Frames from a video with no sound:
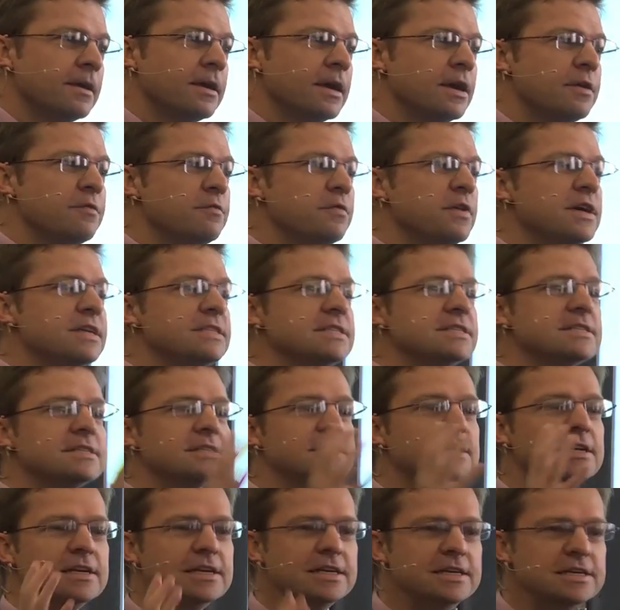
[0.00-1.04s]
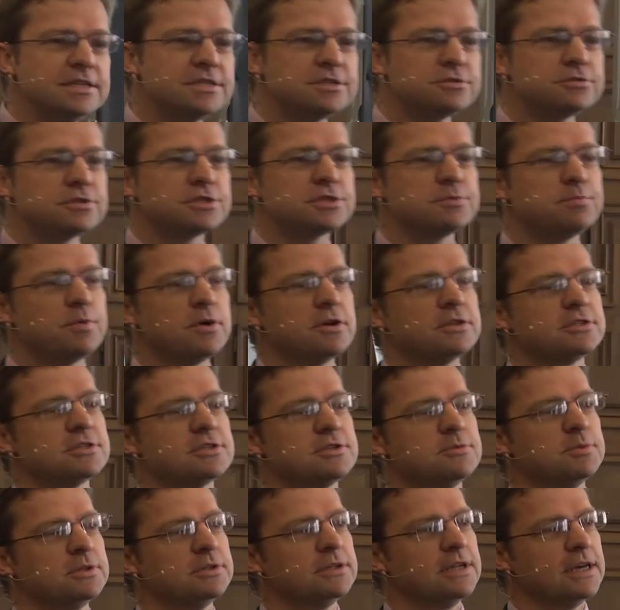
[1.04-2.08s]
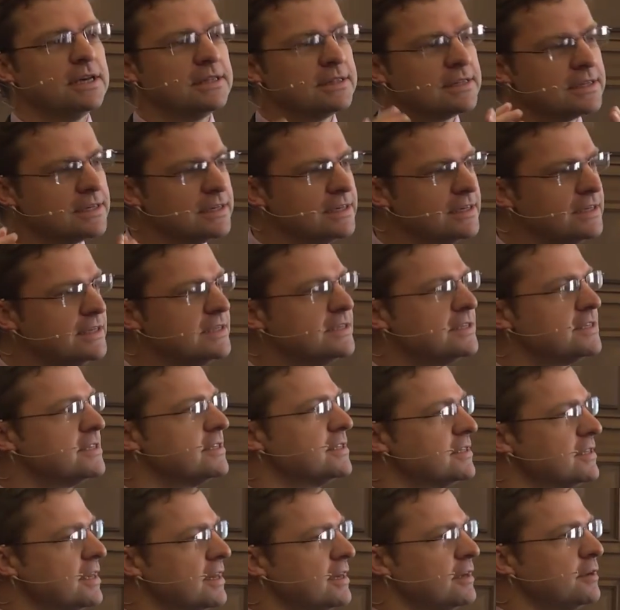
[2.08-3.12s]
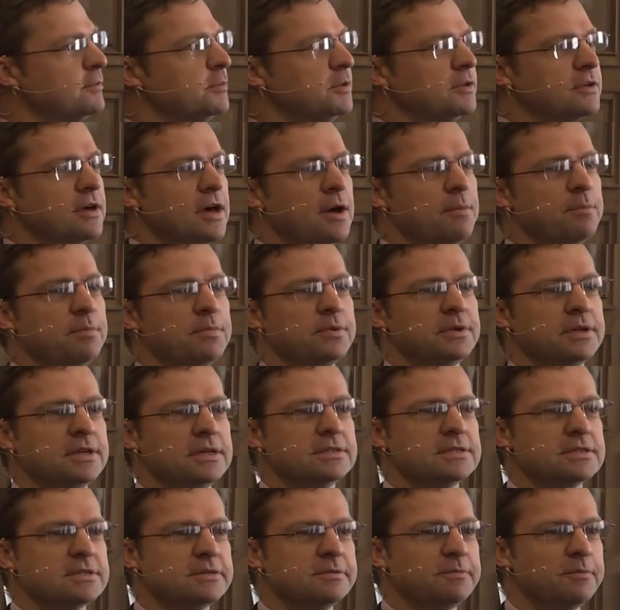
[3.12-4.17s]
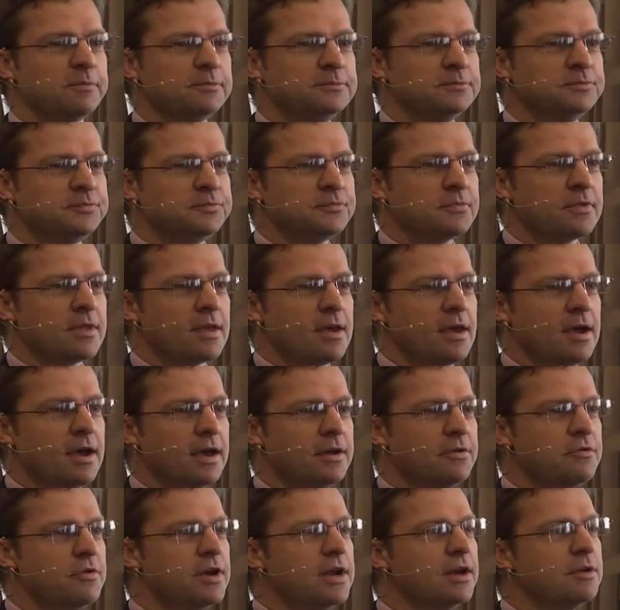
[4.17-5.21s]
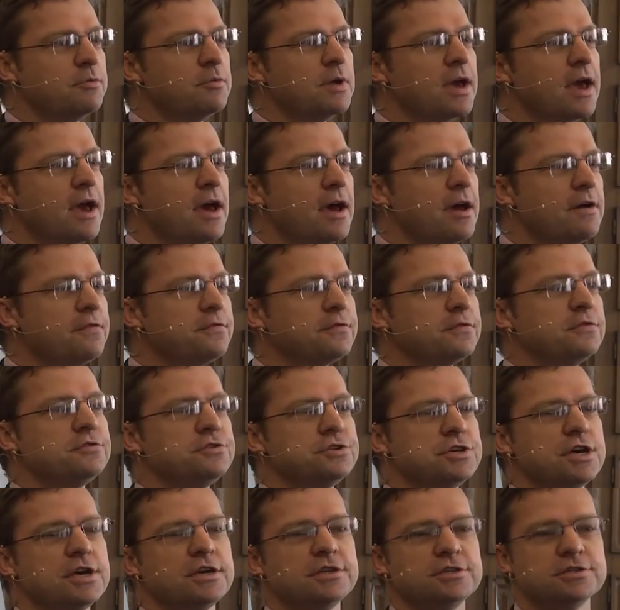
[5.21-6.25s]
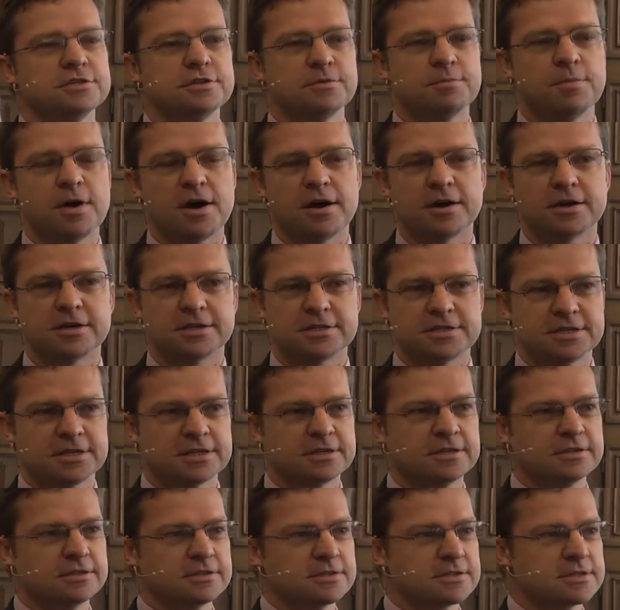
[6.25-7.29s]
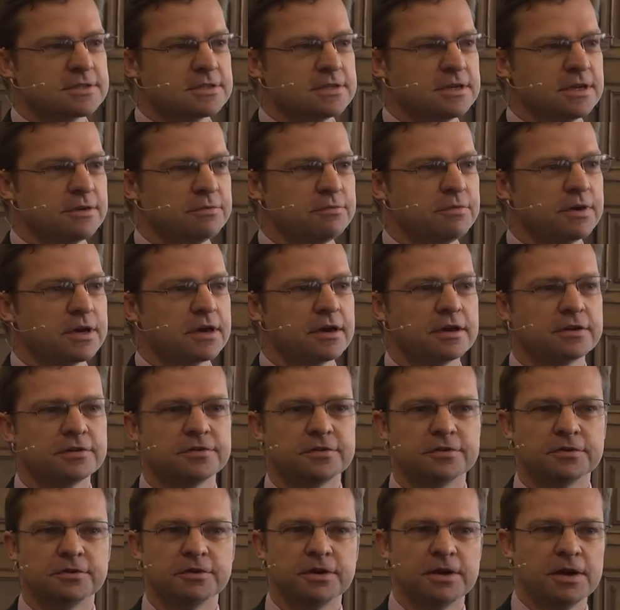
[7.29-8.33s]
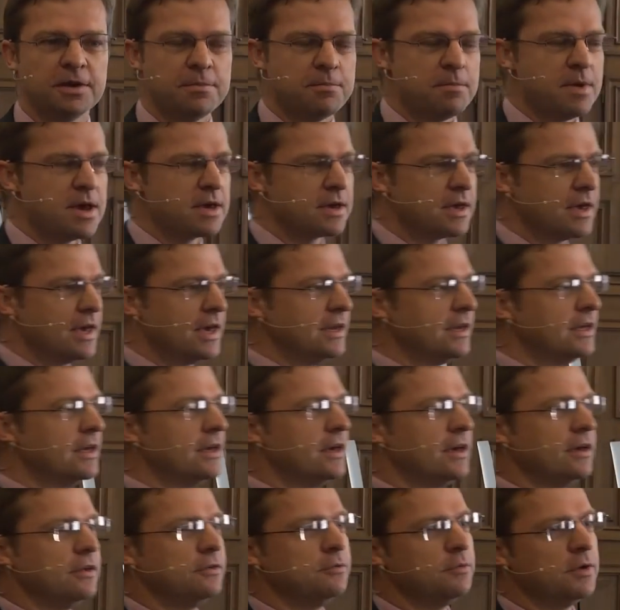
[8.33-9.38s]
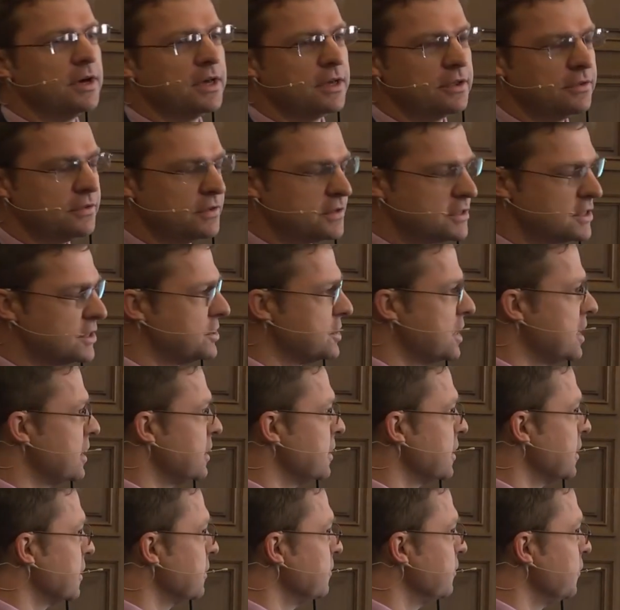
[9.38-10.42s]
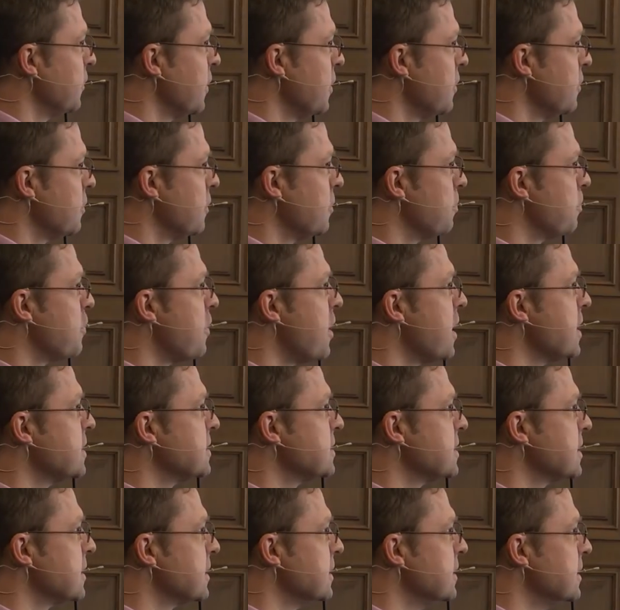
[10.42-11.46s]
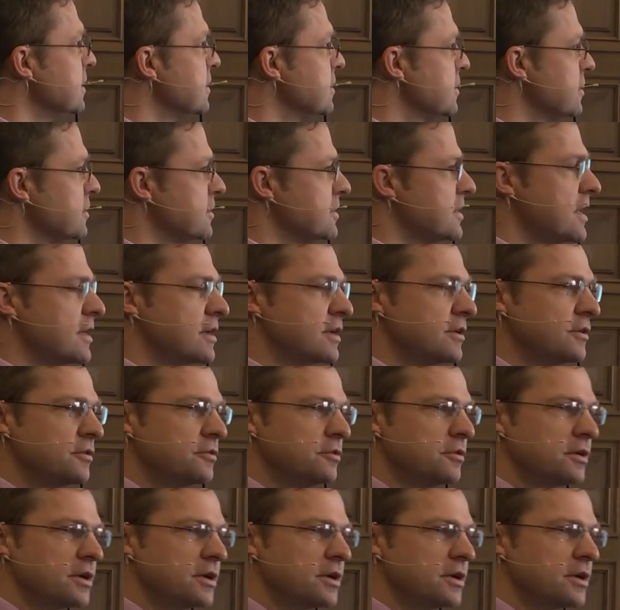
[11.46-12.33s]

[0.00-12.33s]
invest in the least responsible and the least sustainable companies. And really, we have to change the market signals if we're going to make any headway in this agenda. The pricing needs to take into